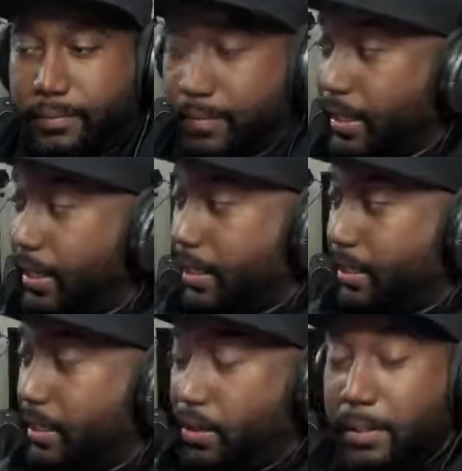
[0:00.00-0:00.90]
it
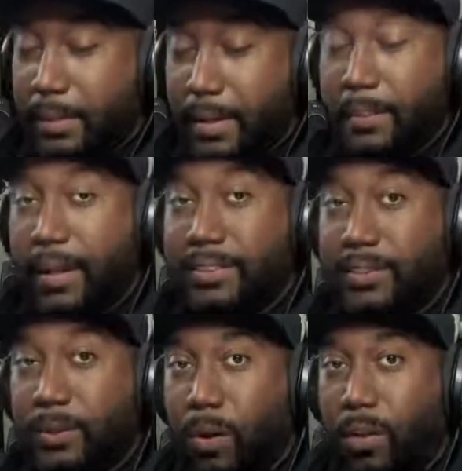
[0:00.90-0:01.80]
can only be amount
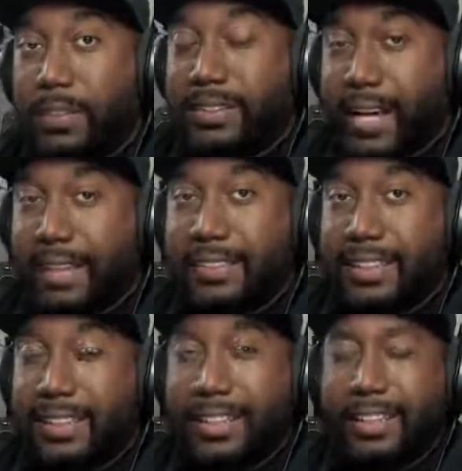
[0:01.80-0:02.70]
to all these lights
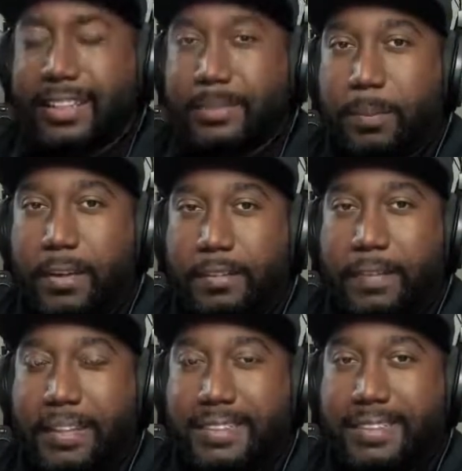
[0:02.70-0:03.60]
and smart
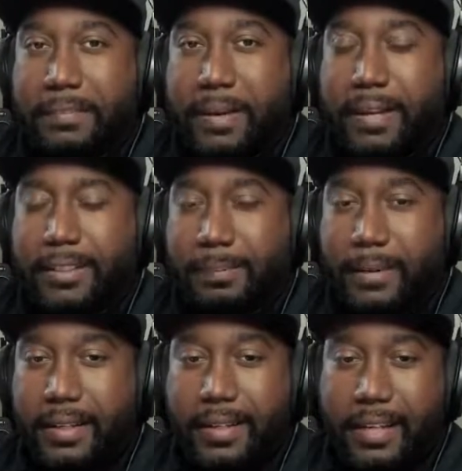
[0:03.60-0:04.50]
devices in my house,
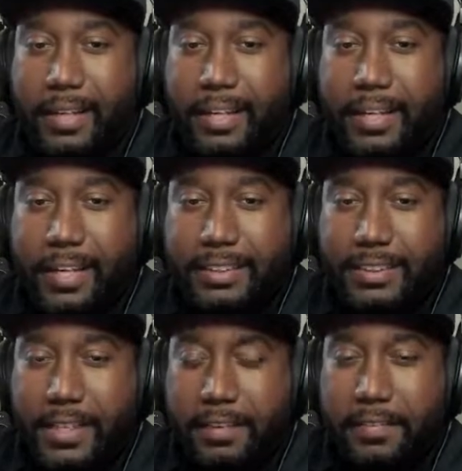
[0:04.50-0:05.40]
but I
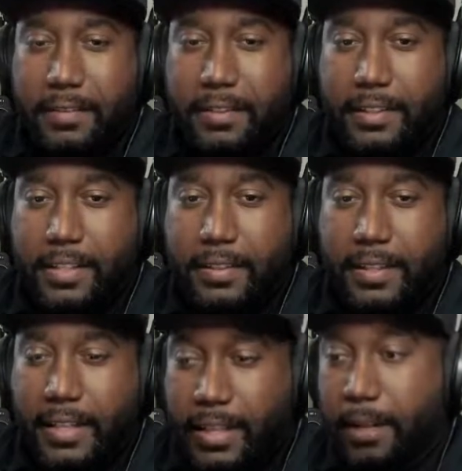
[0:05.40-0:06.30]
still have
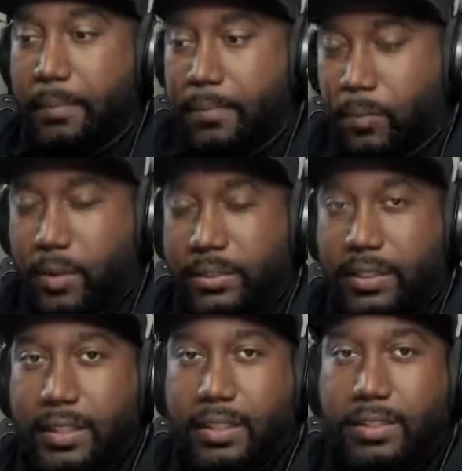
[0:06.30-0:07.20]
they come once
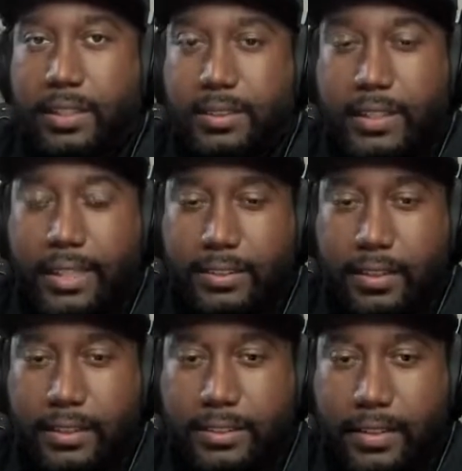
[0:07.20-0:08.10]
a year to test
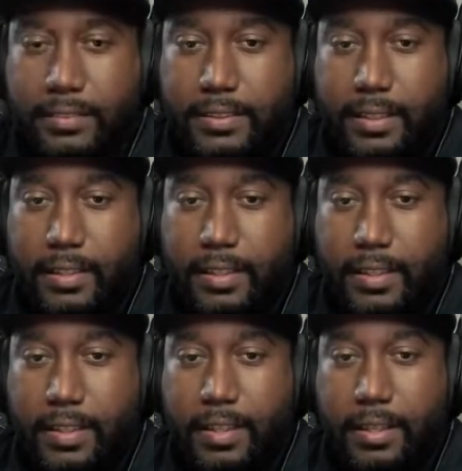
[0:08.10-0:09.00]
all this stuff to
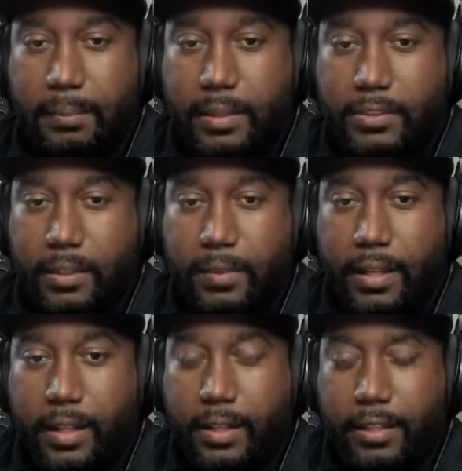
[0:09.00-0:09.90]
make sure I'm
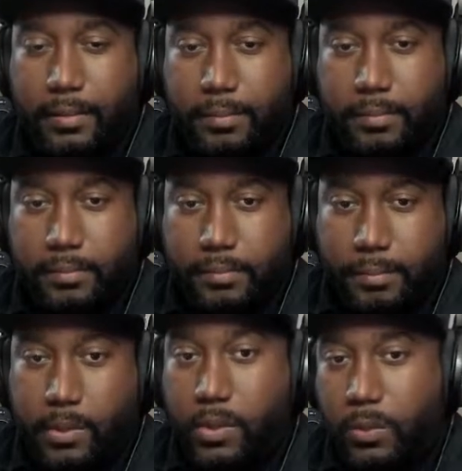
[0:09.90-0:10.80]
not like
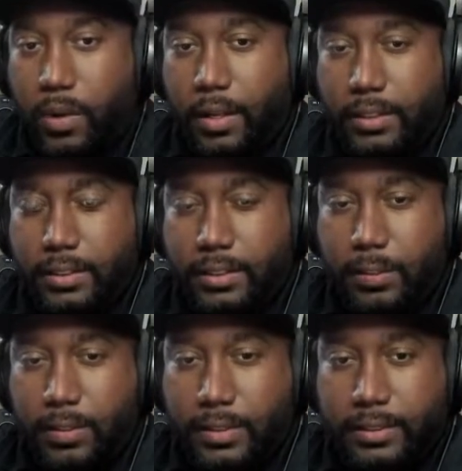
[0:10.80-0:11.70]
blowing wattage
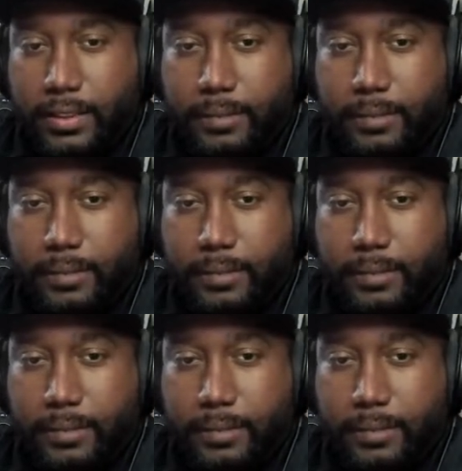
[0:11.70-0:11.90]
somewhere. So,